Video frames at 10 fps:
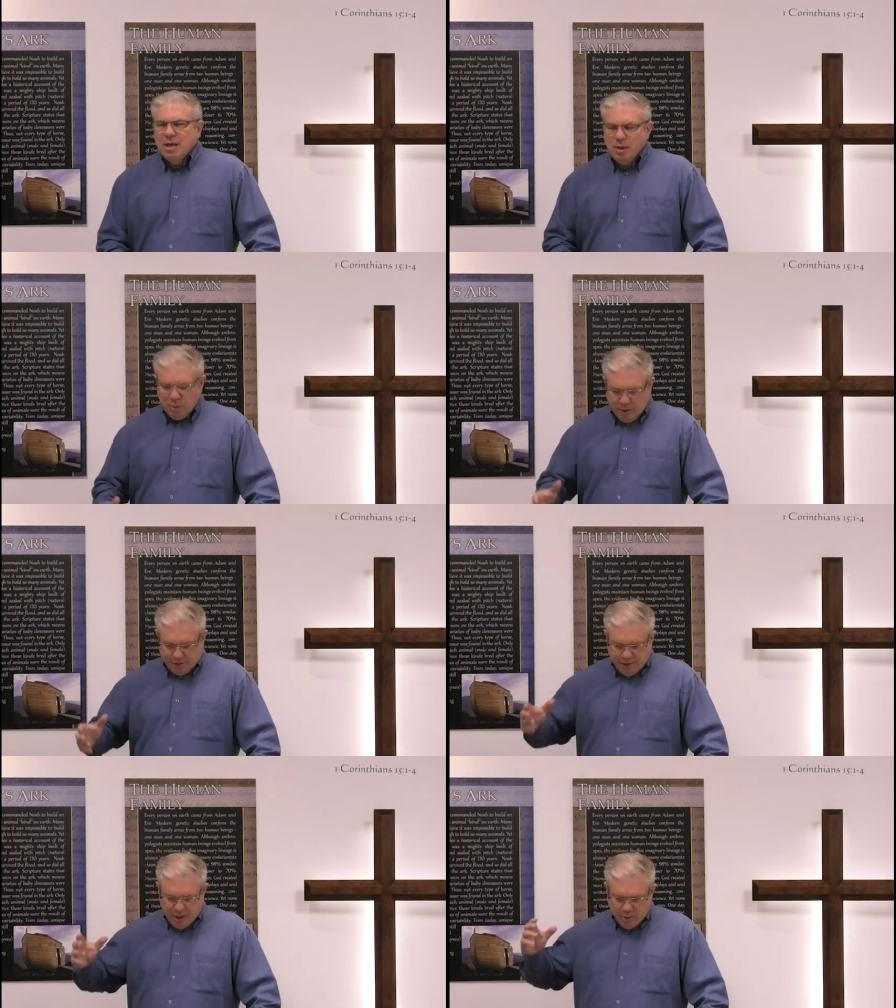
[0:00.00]
It
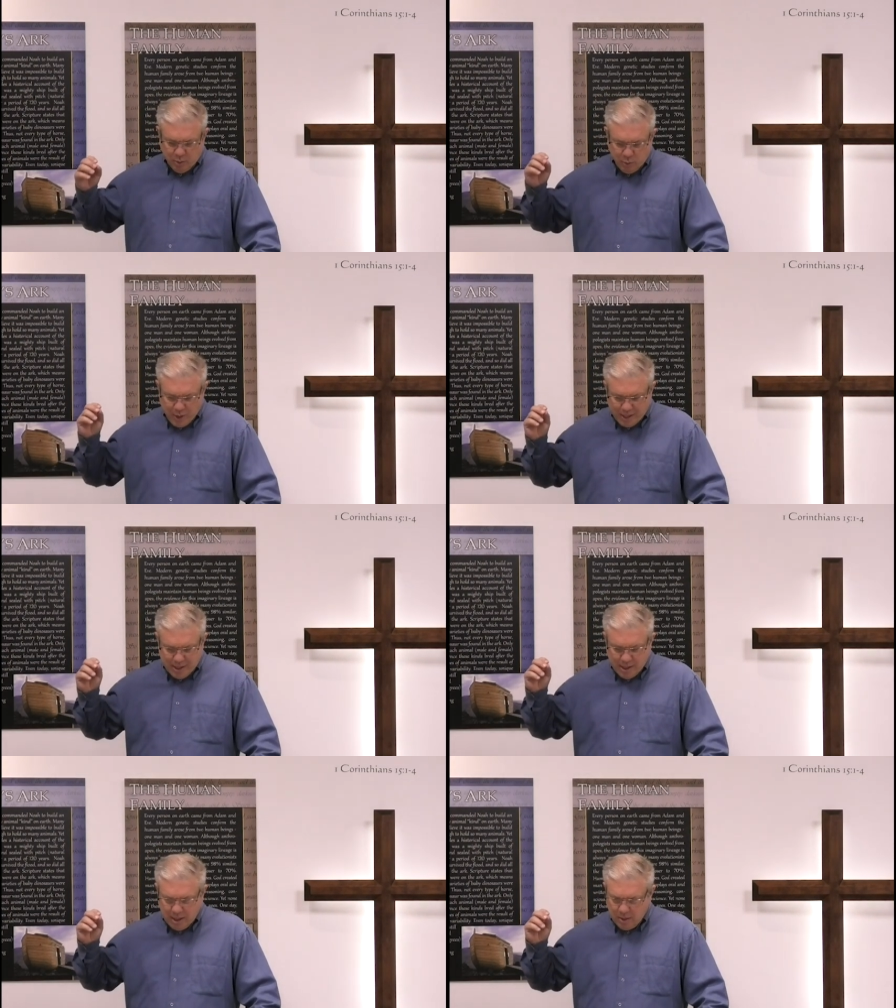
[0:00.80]
was
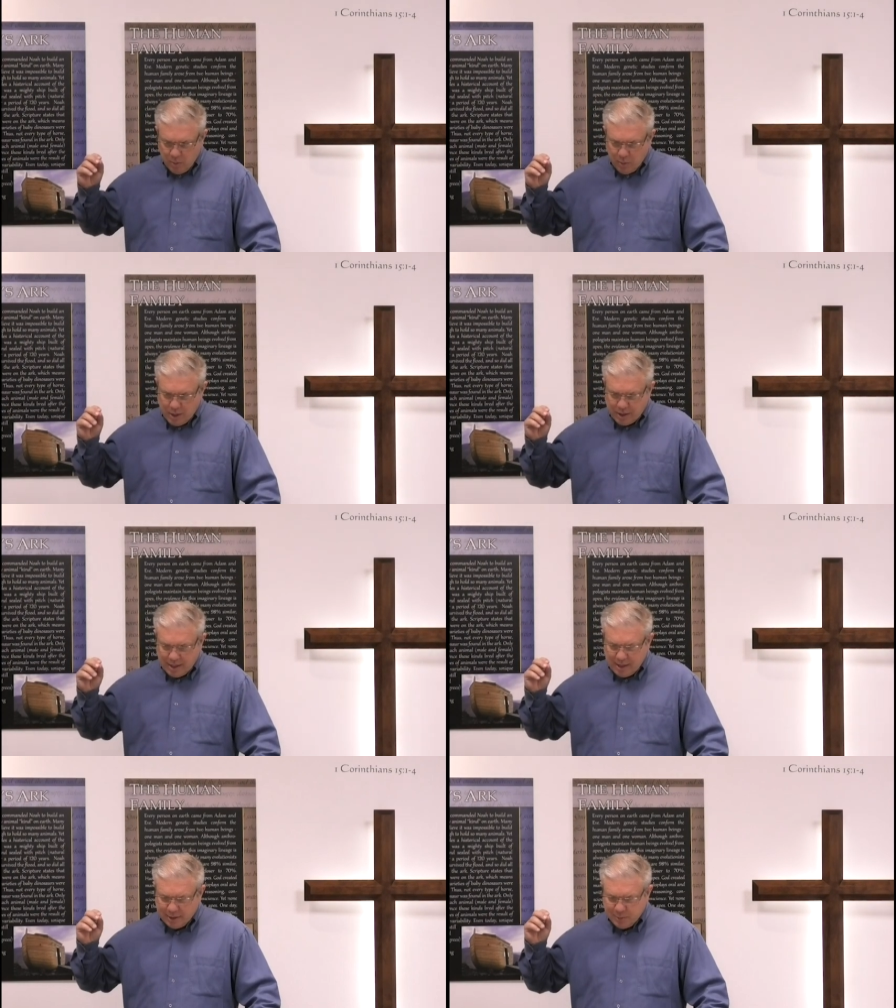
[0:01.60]
written with
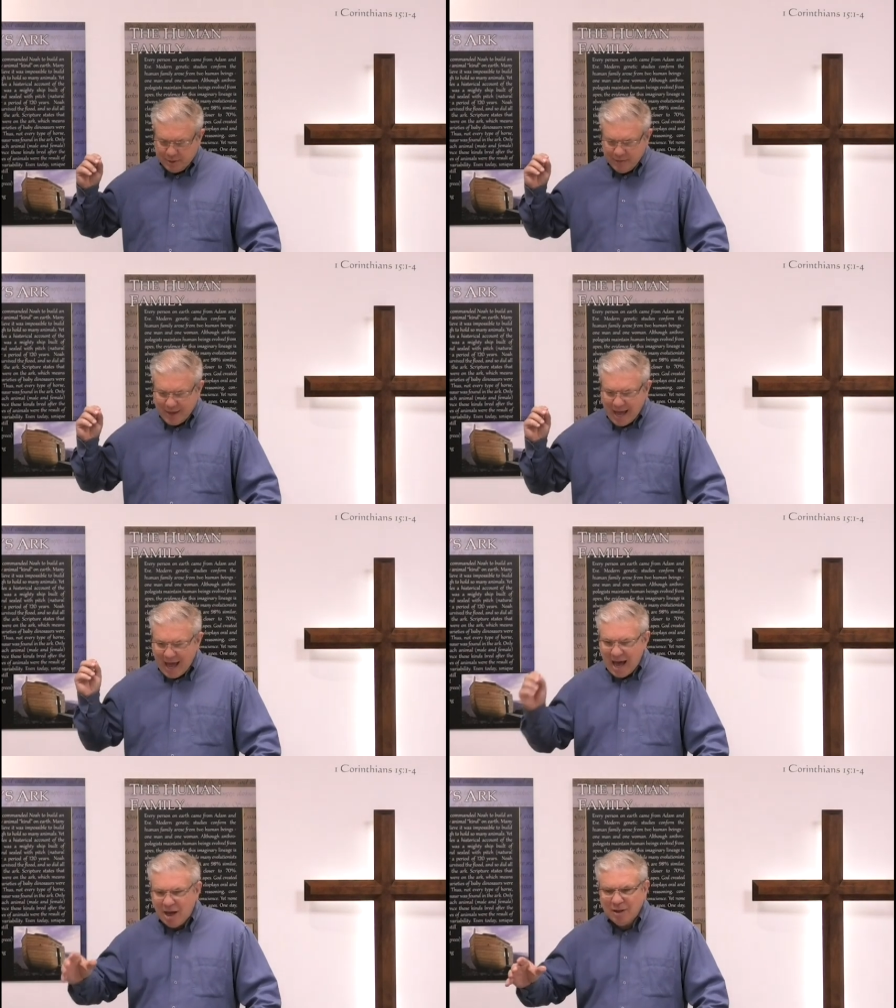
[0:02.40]
a specific
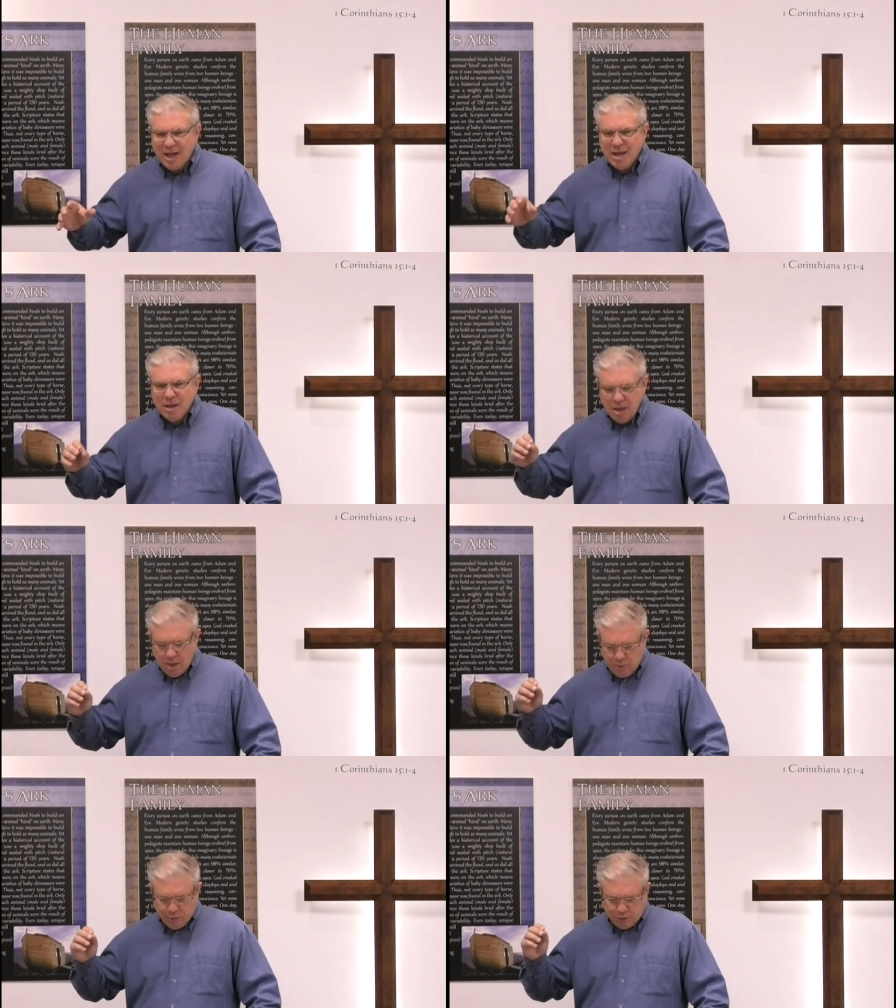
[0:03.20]
outline
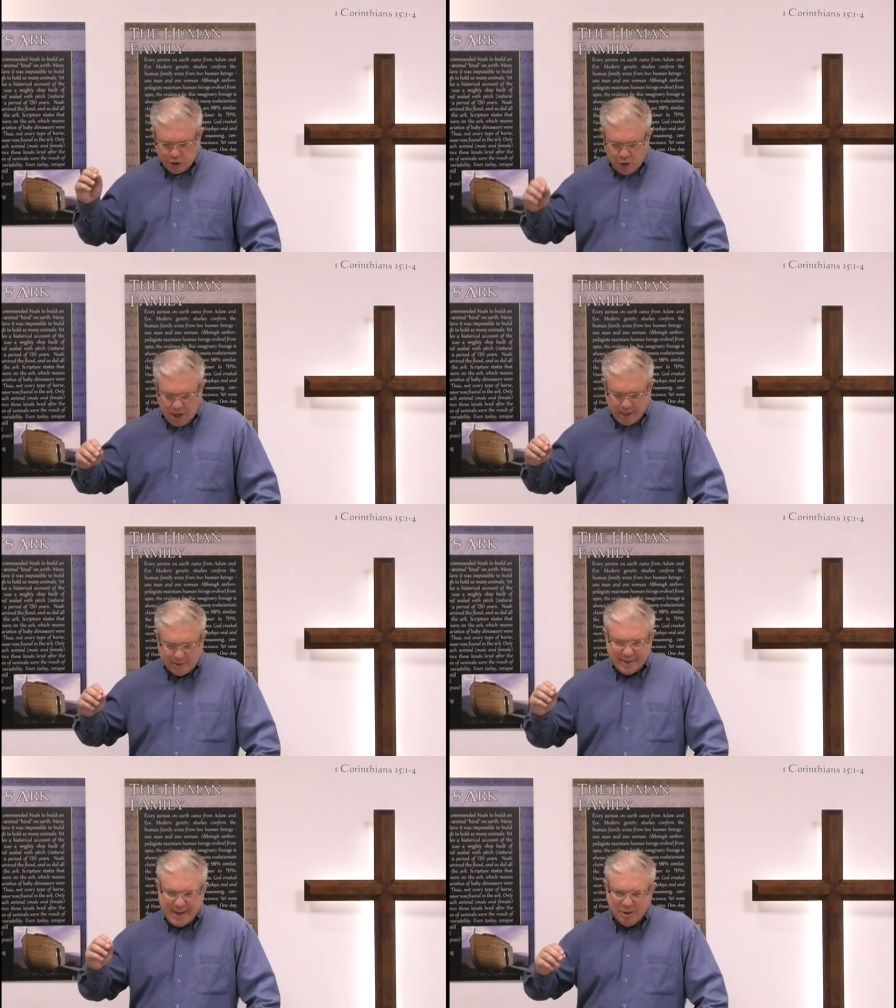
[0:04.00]
where
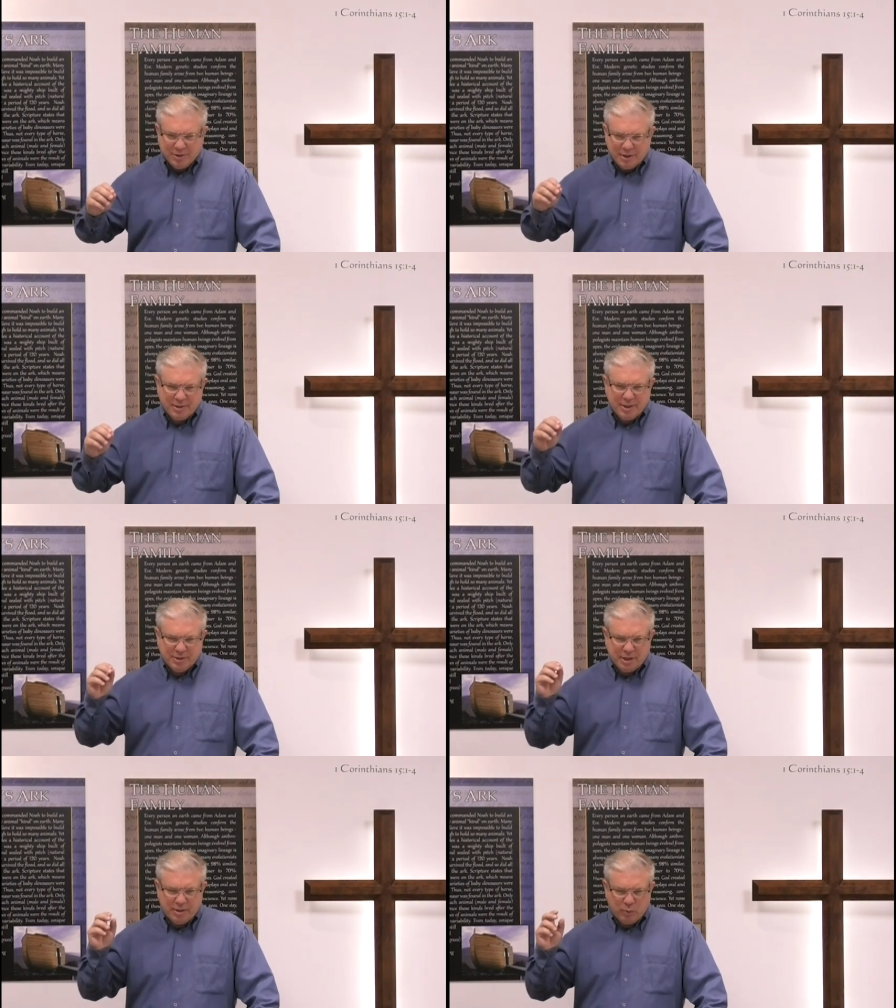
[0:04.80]
John tells us
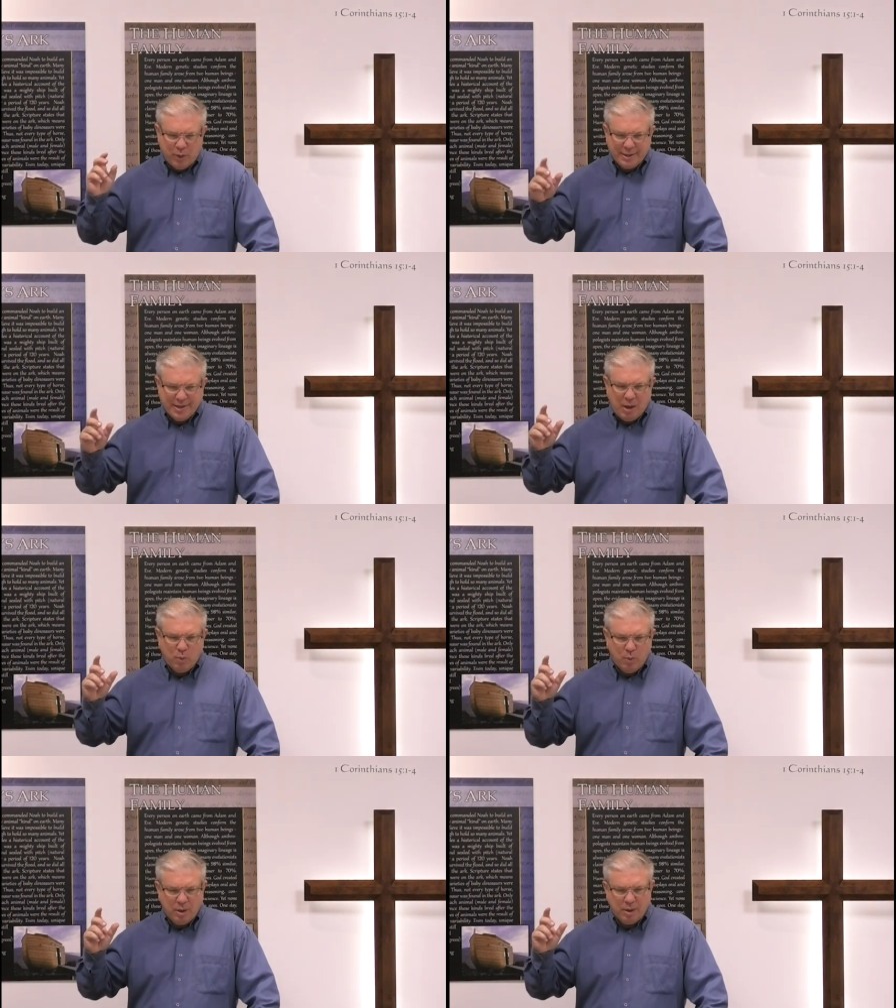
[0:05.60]
he's going to write
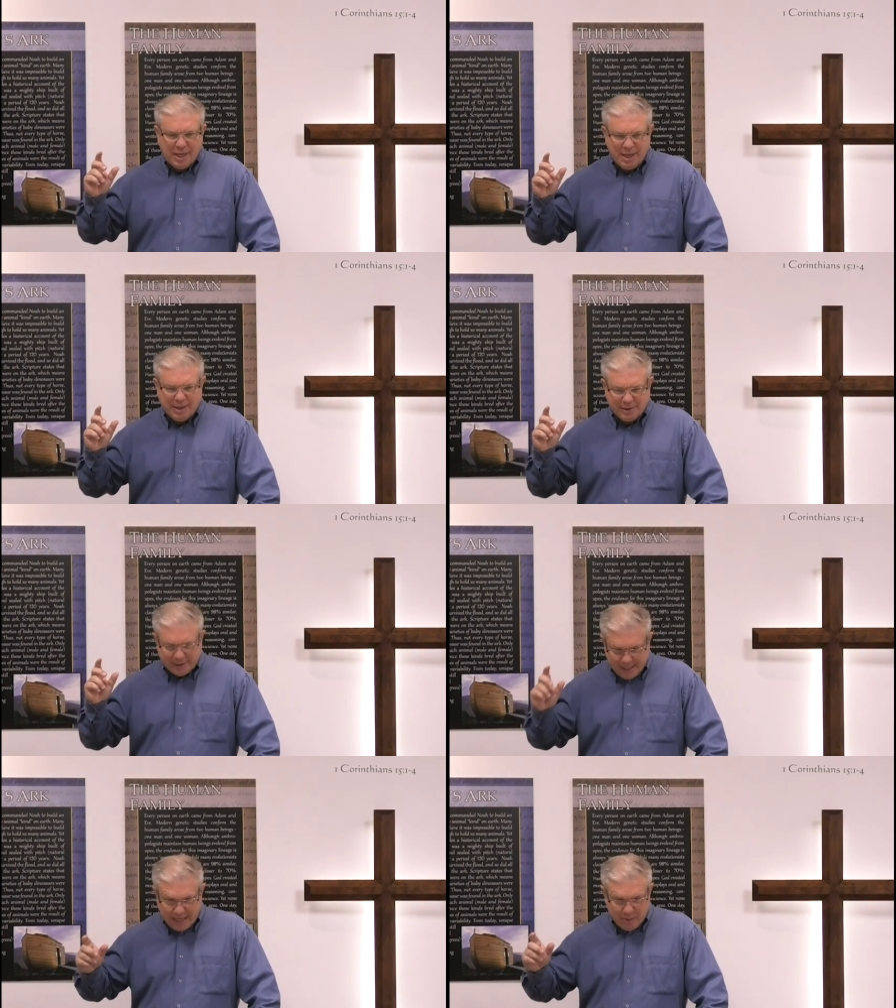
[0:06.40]
down what he has
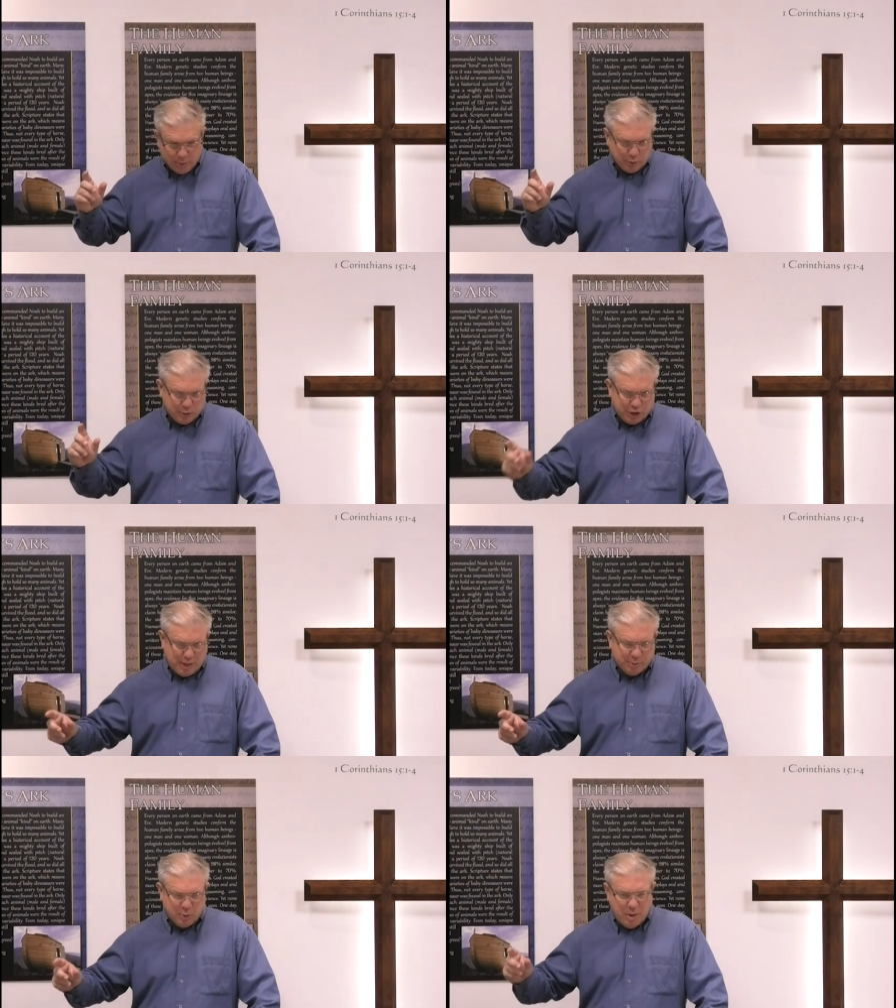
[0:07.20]
seen, which was
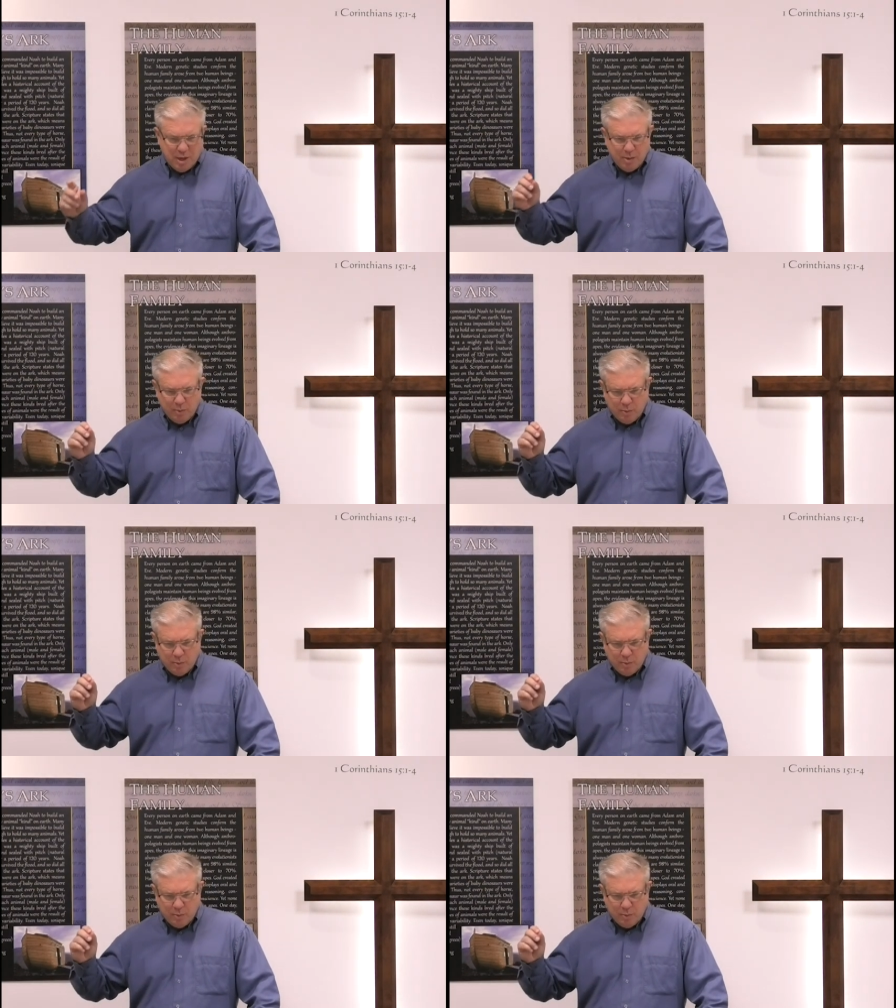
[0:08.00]
chapter 1,